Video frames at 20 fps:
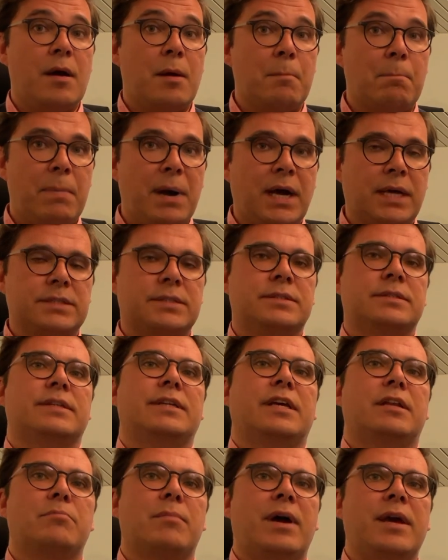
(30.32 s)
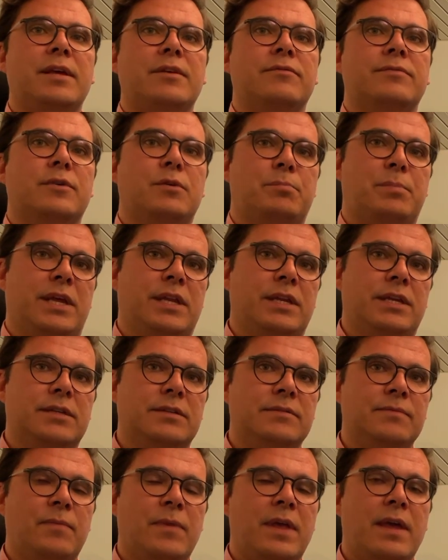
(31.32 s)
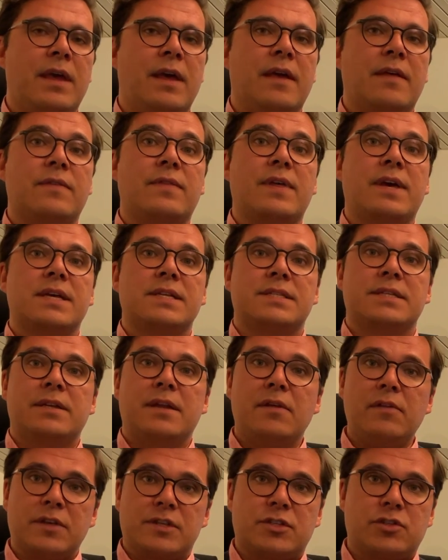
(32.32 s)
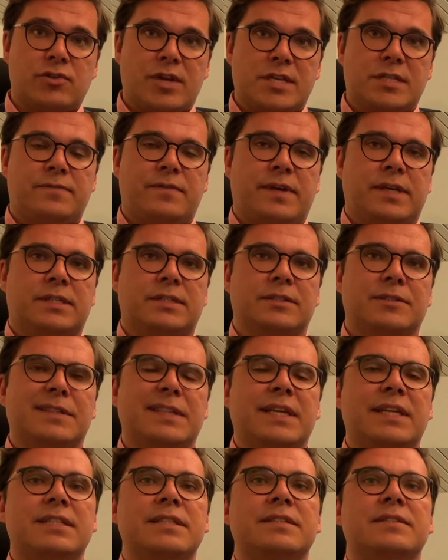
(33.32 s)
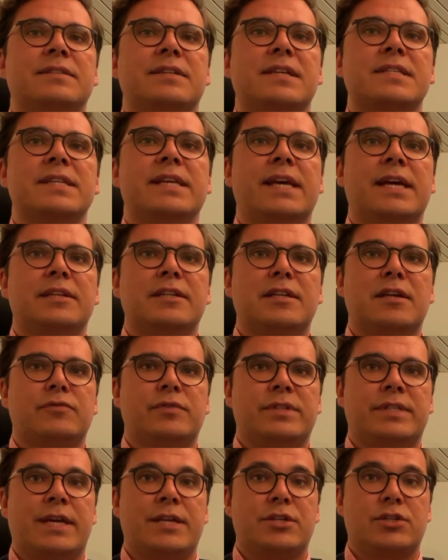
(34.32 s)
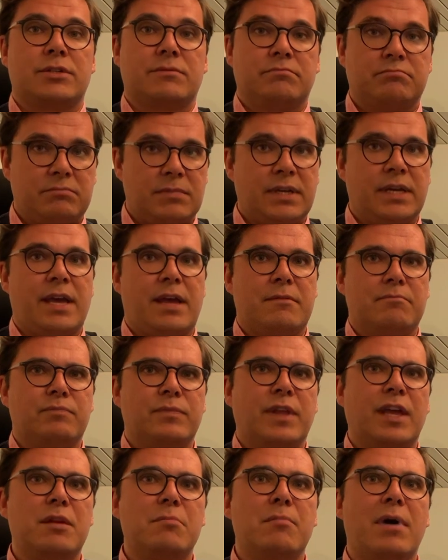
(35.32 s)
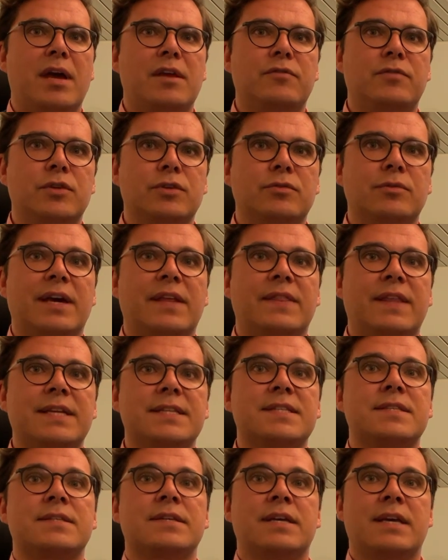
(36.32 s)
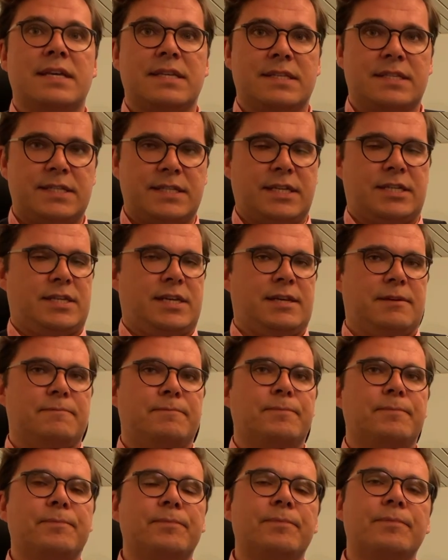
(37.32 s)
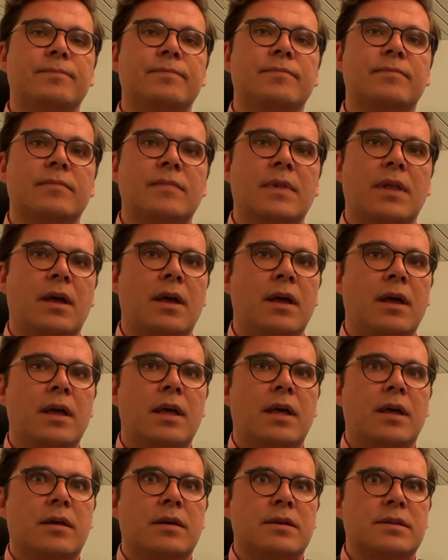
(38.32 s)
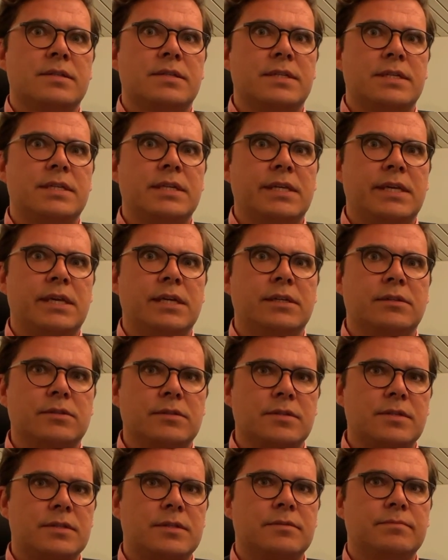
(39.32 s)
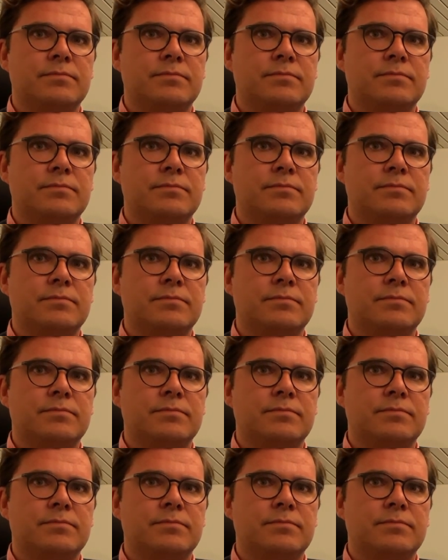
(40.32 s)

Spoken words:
But, in my opinion, there's another stress factor that doesn't get enough attention, again, in my view, and that's sitting. Sitting kills.